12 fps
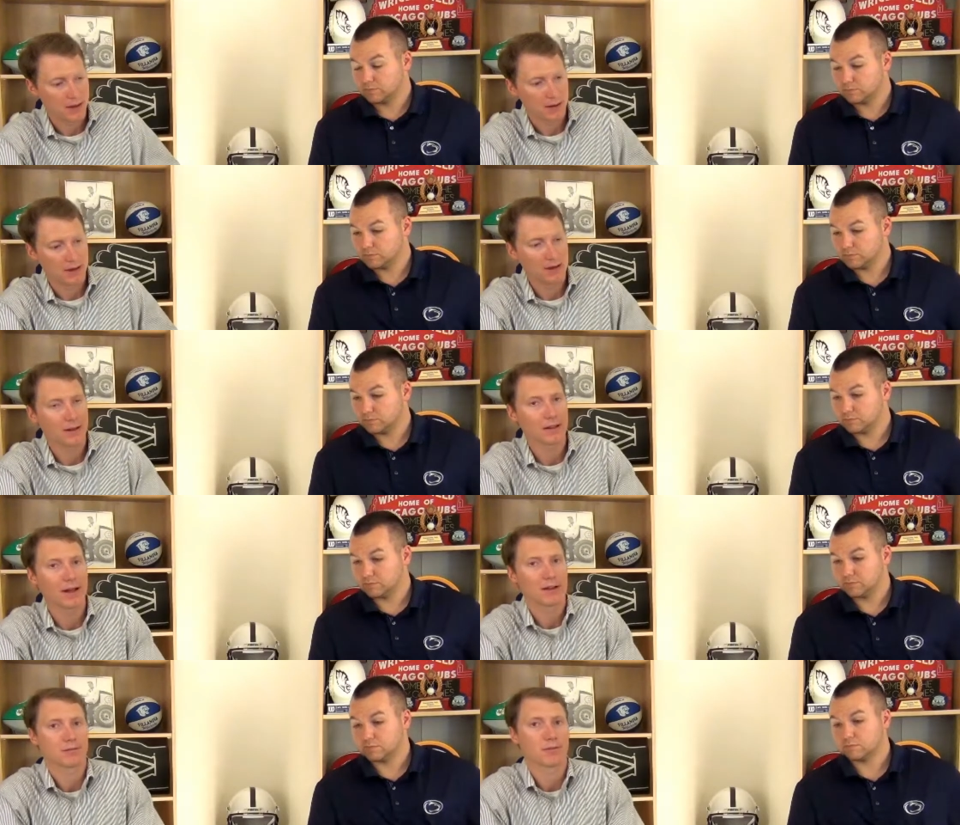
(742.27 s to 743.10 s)
Speaker 1: Nittany
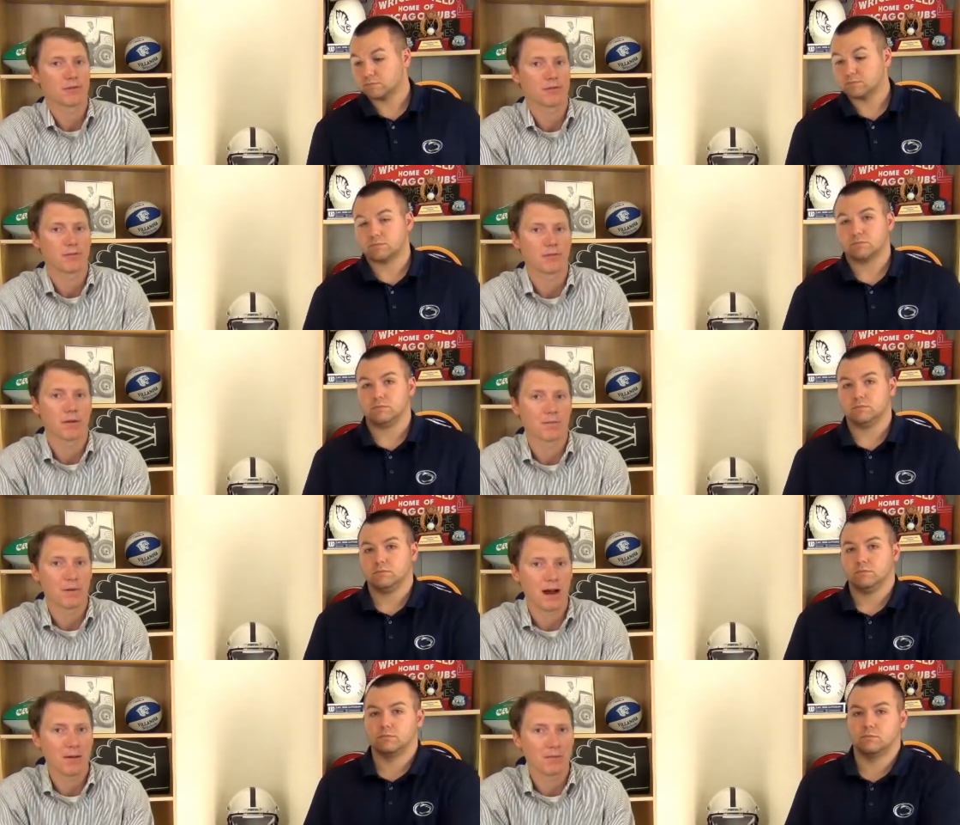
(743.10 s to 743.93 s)
Lion Sports
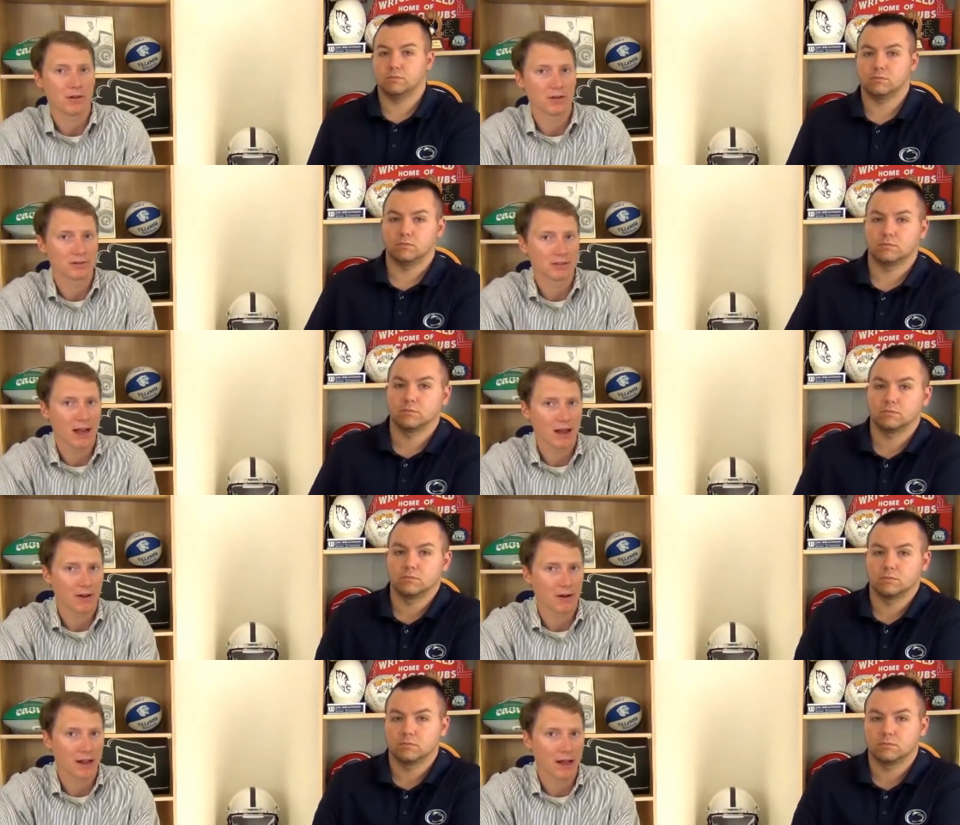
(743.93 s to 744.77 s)
Report, Bob Long,
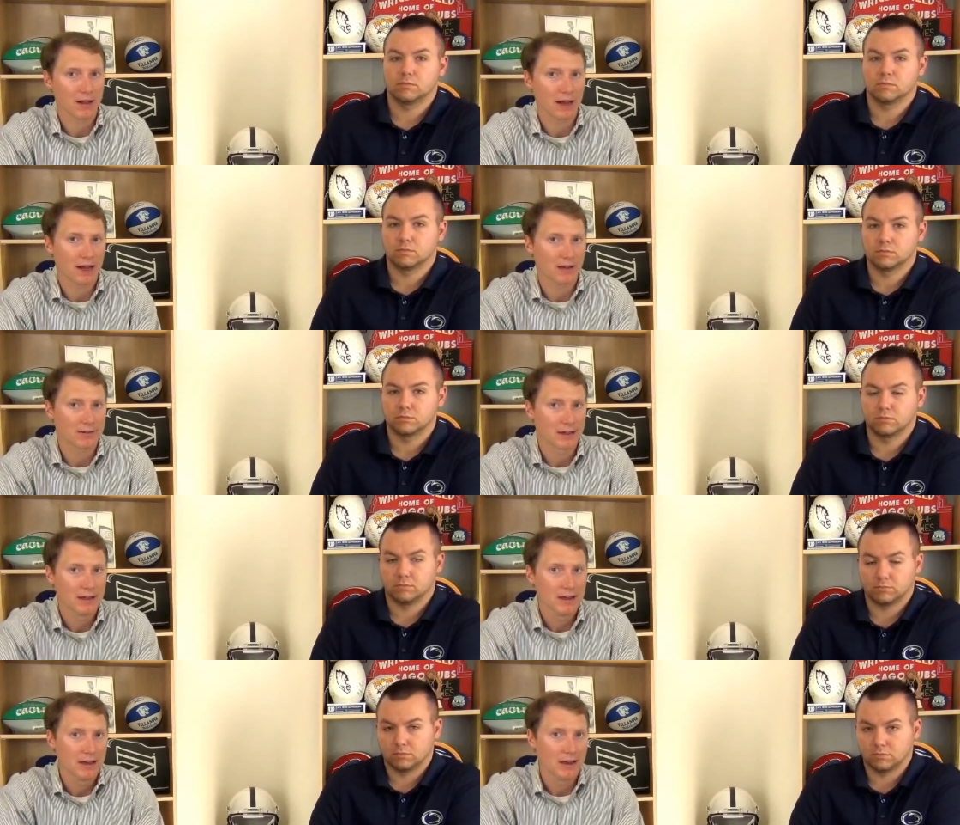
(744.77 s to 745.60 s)
Tyler
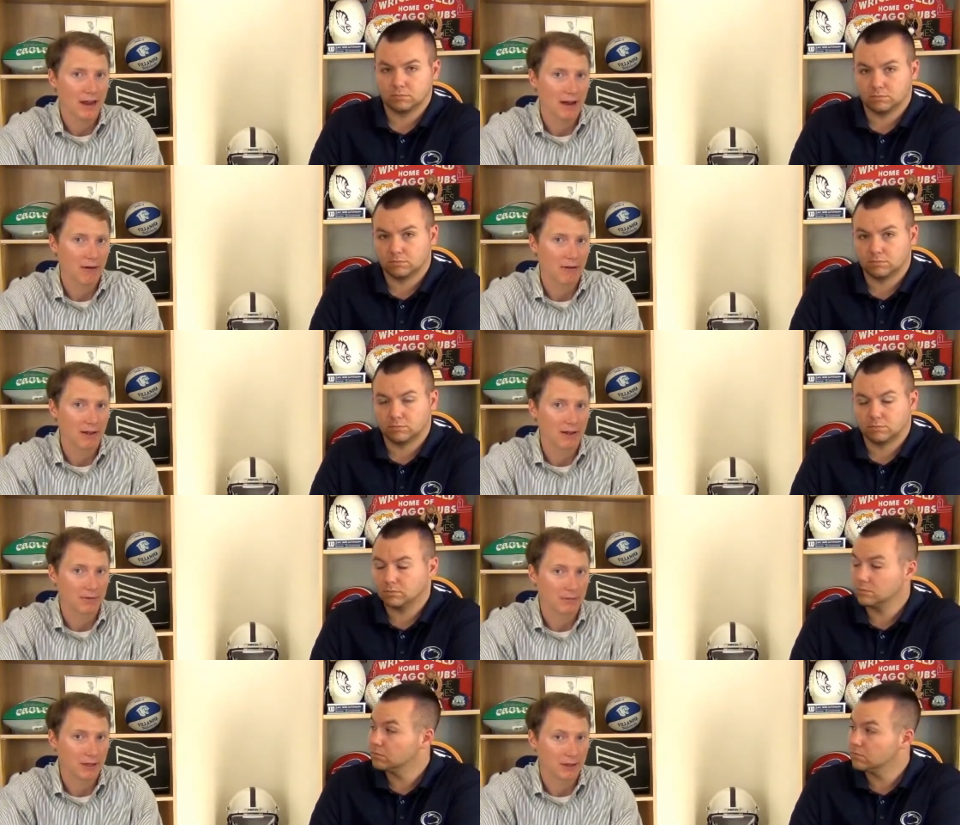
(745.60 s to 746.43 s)
Gehlhaus. Now,
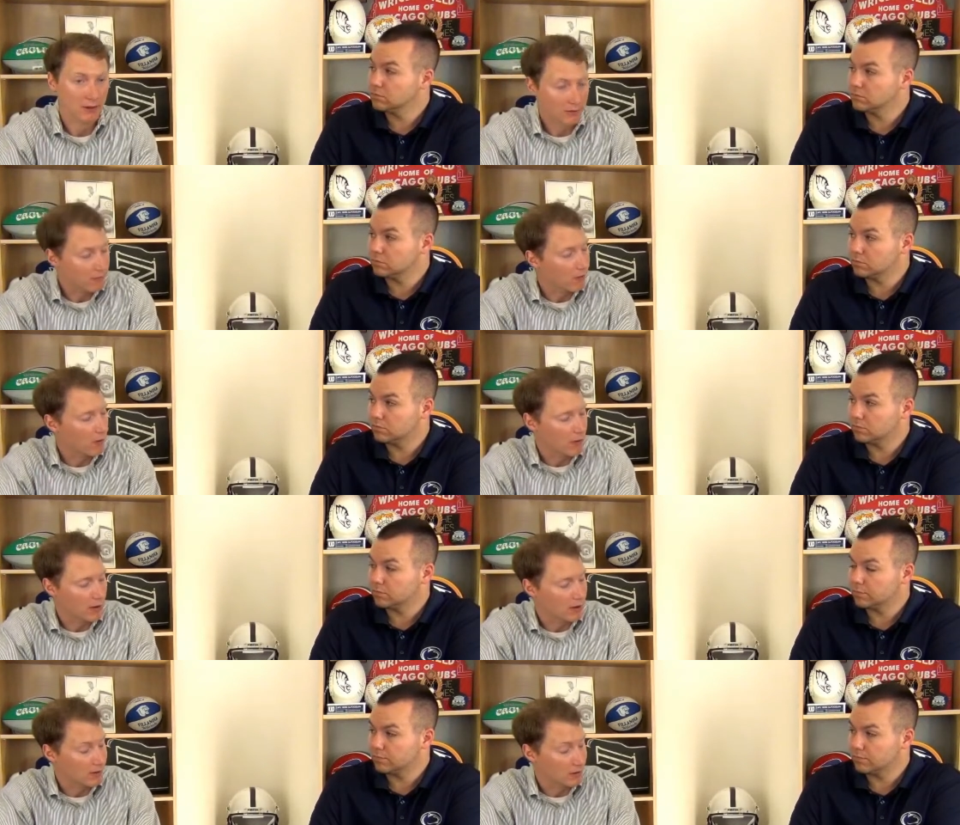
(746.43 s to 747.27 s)
as we look
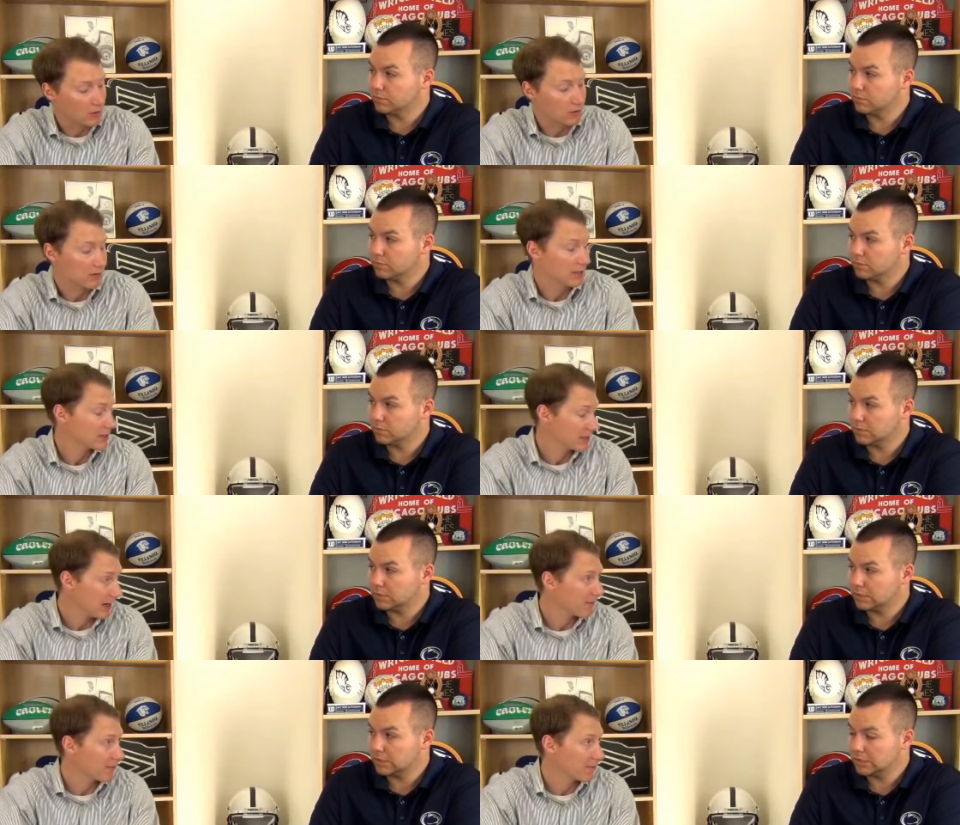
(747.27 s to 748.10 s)
forward to this
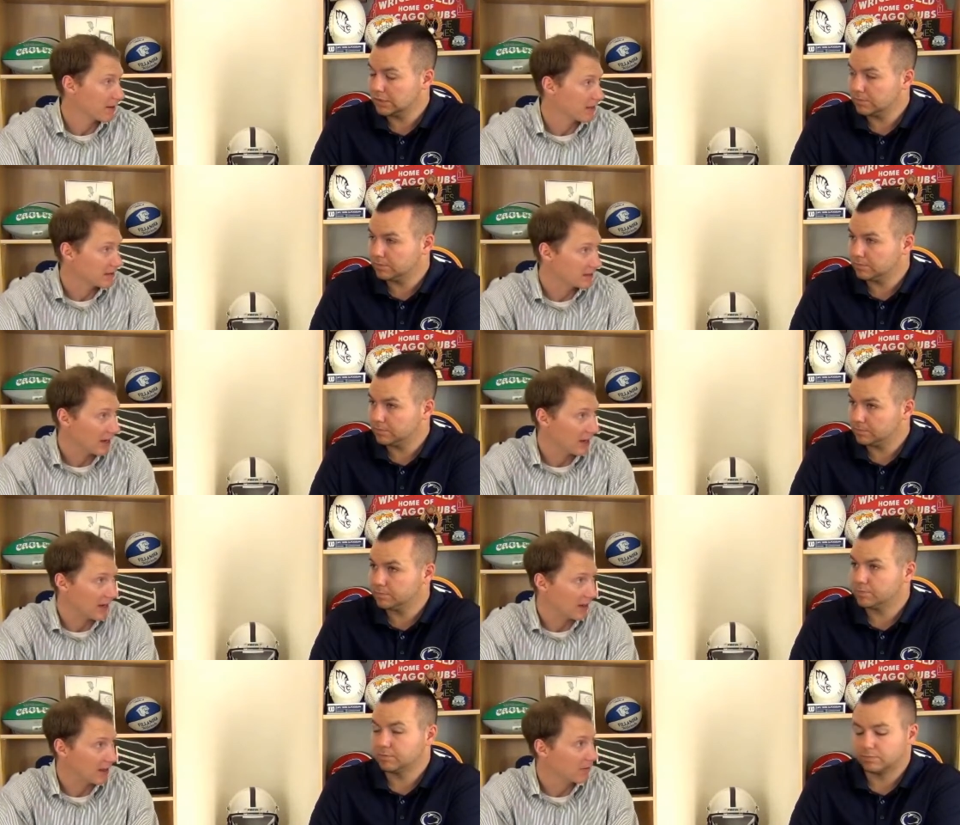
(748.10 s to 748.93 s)
game for Penn
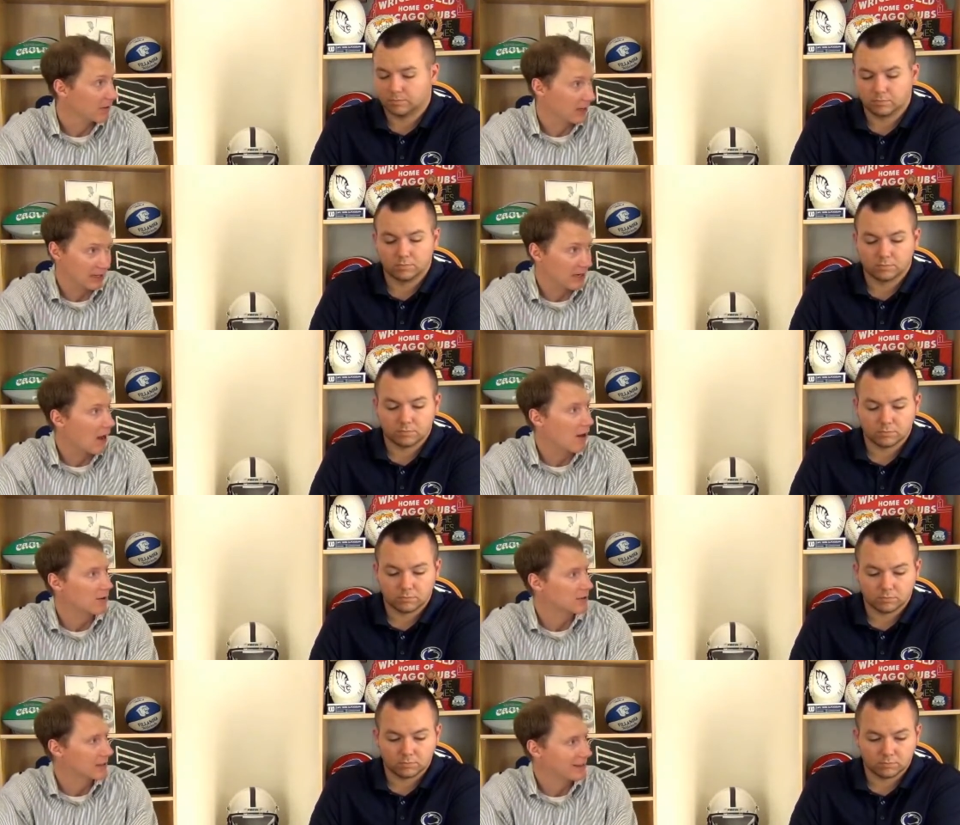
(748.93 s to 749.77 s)
State, I think we
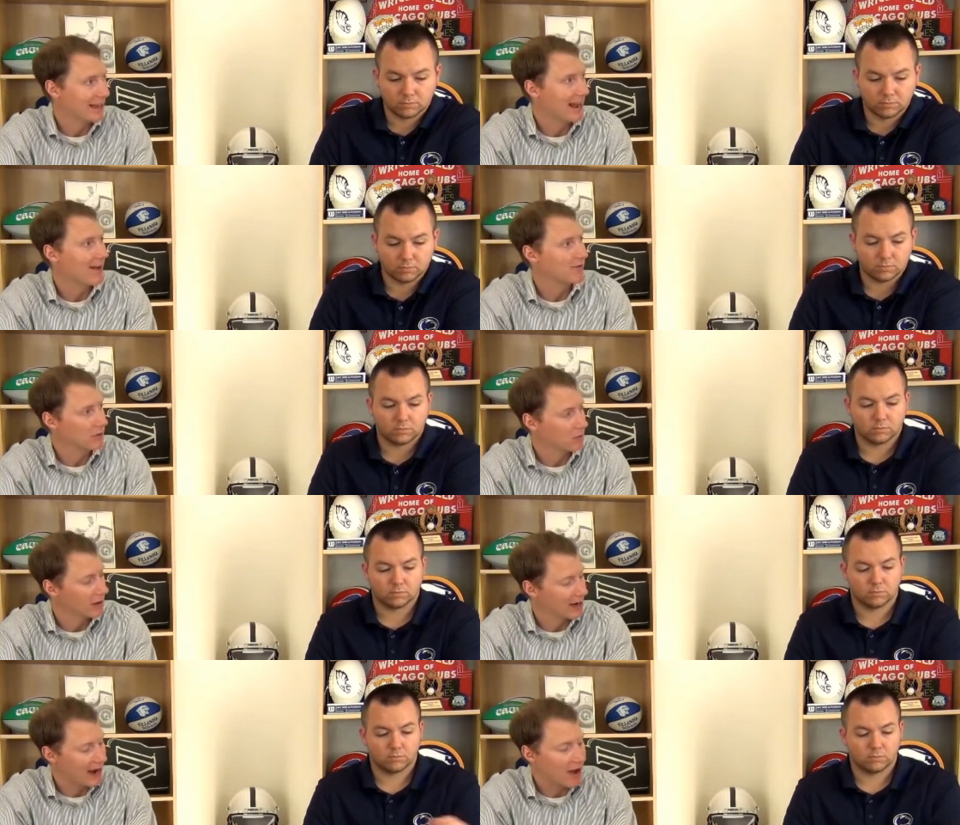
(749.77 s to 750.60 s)
acknowledge that they have
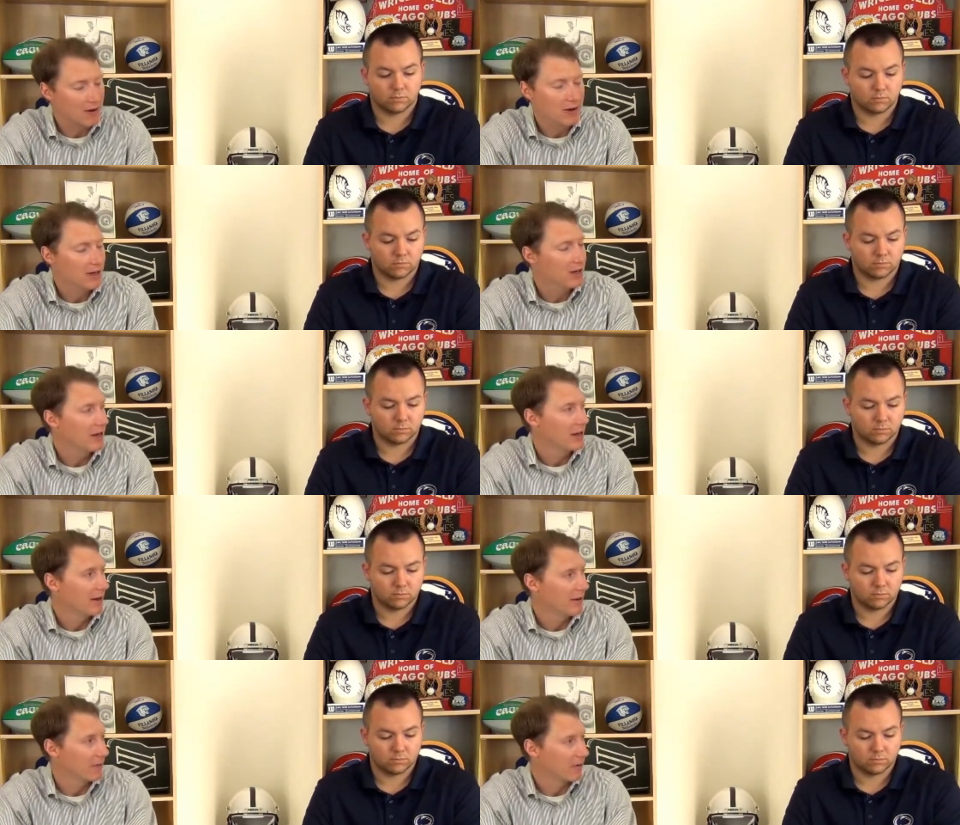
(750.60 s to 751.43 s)
to win out
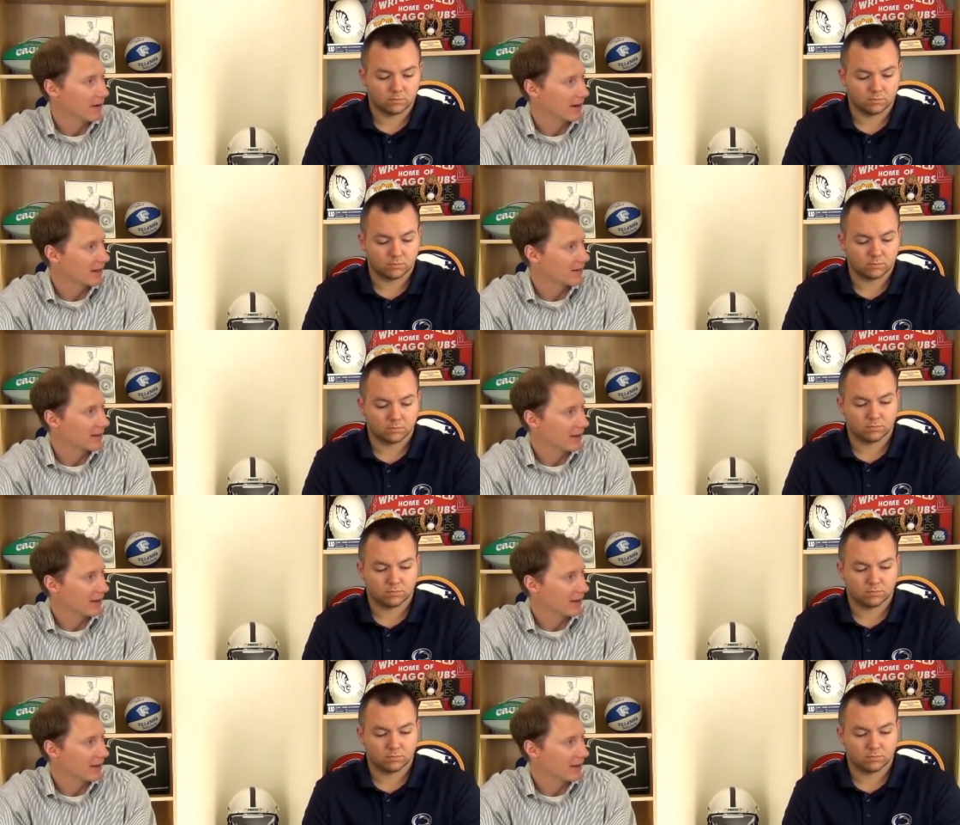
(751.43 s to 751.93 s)
in order to get to